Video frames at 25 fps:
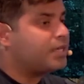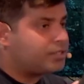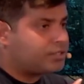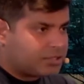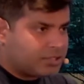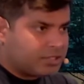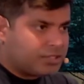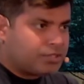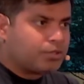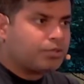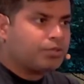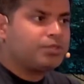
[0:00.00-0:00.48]

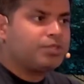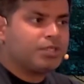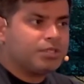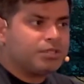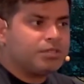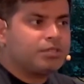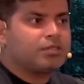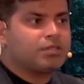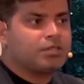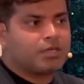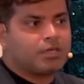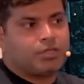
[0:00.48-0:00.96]

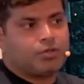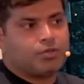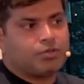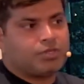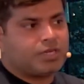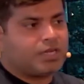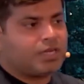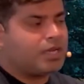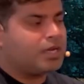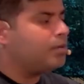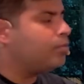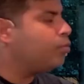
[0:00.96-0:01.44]
resources using
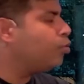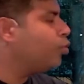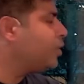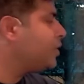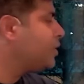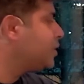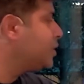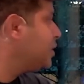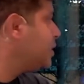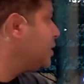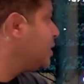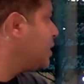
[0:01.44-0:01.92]

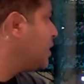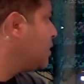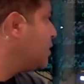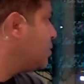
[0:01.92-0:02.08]
AWS CDK.